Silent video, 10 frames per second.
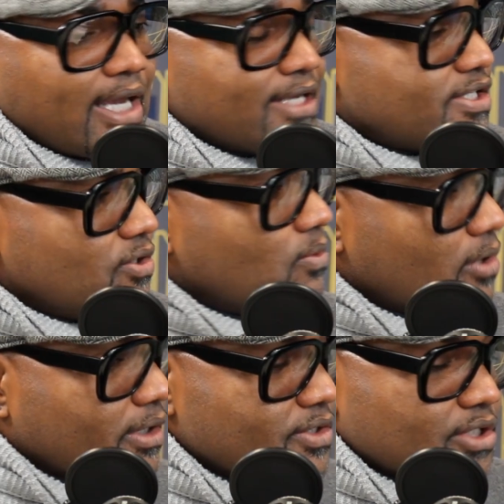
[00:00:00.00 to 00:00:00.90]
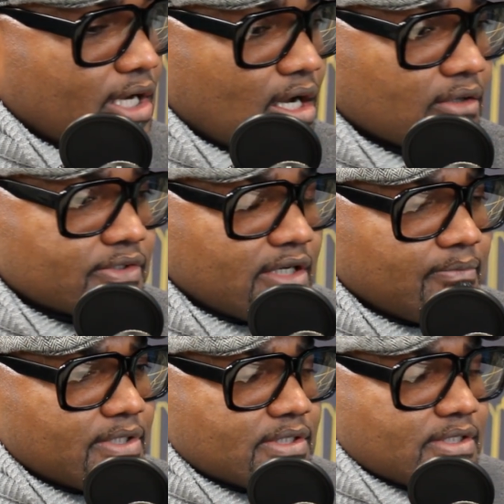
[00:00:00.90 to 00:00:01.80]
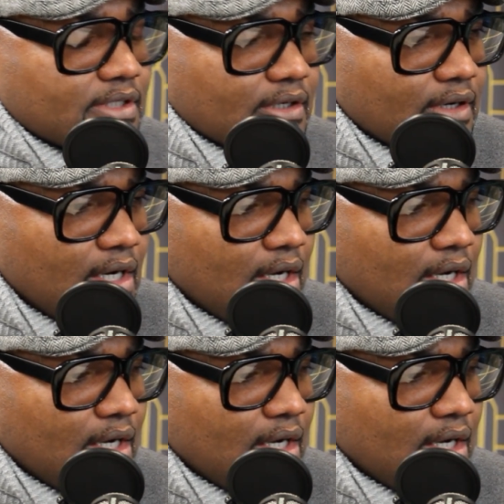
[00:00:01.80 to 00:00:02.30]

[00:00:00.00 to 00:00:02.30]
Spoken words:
I still work in Chicago, so I have business there.